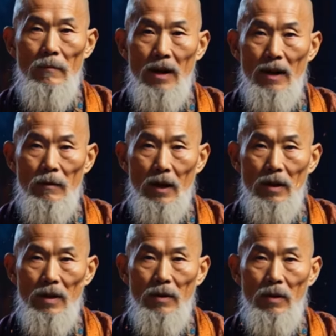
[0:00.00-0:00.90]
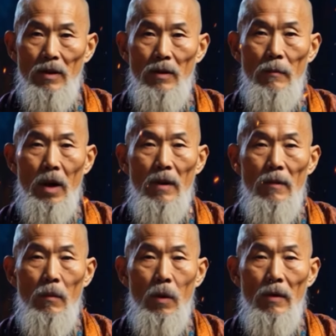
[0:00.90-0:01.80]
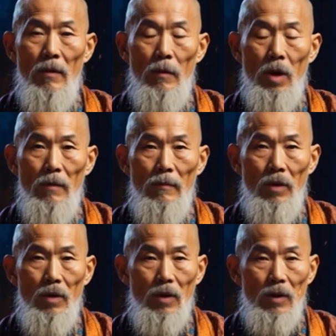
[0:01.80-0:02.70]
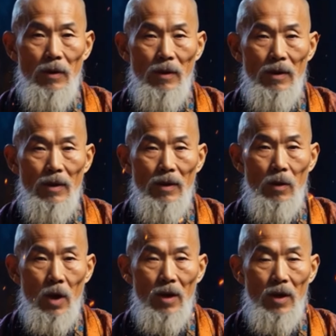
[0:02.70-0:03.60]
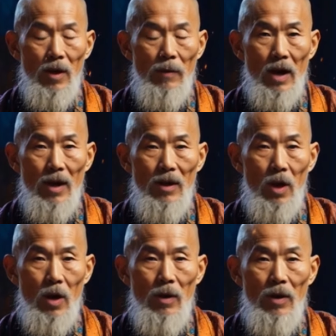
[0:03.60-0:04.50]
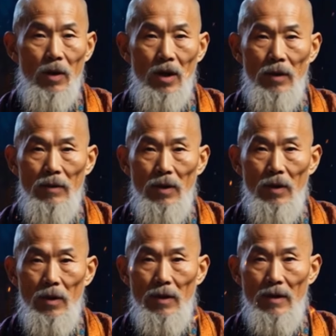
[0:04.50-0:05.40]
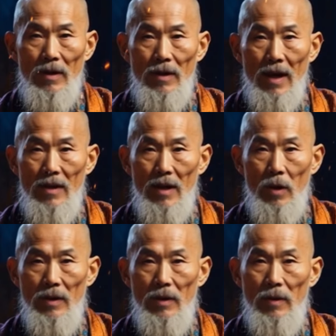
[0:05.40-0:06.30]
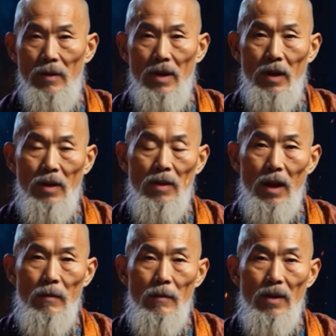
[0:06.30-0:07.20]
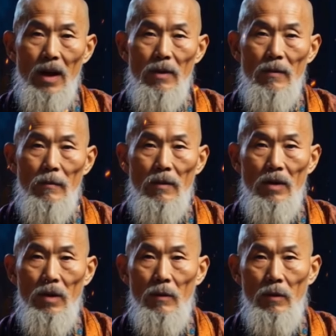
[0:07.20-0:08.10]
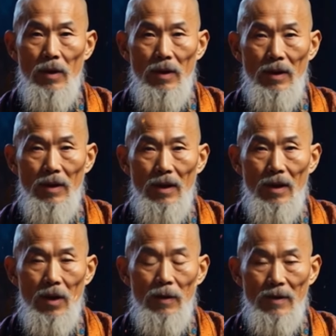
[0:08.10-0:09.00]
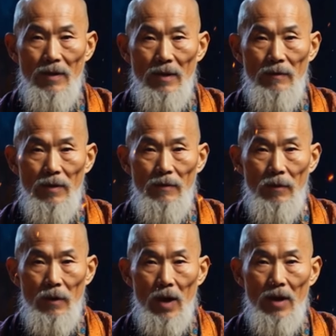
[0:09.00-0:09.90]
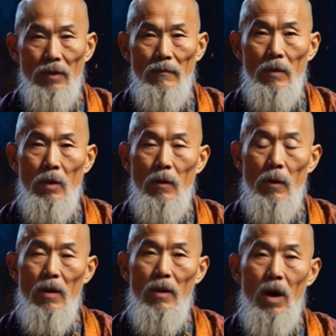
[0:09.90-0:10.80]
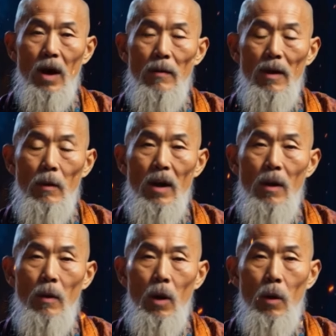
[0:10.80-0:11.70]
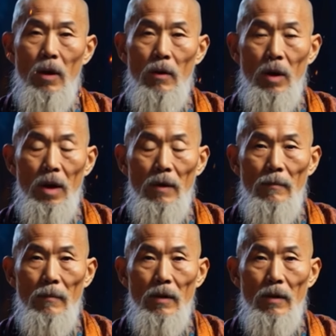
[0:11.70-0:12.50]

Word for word: Get married to this man in 2024. The one you admire also loves you, and I want to reveal his name at the end of the video. He often suffers from longing for you and strives to play a role in your life.